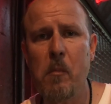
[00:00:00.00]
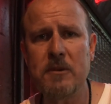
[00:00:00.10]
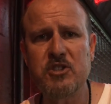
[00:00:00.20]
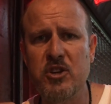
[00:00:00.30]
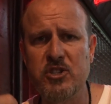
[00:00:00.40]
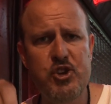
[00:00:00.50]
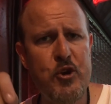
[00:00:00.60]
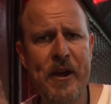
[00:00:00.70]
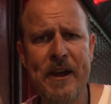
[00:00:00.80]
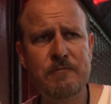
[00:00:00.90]
It's not
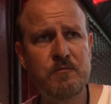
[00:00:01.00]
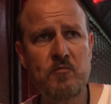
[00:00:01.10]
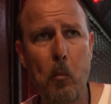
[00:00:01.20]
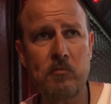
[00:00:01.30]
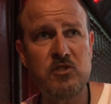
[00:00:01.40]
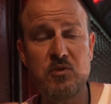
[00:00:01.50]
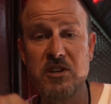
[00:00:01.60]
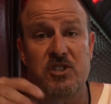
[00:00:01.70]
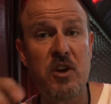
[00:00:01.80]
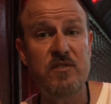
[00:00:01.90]
chewy. It's
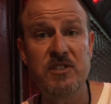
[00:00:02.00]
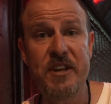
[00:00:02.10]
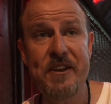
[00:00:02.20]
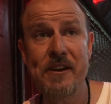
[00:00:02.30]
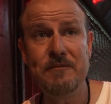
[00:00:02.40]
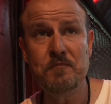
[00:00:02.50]
really soft and tender.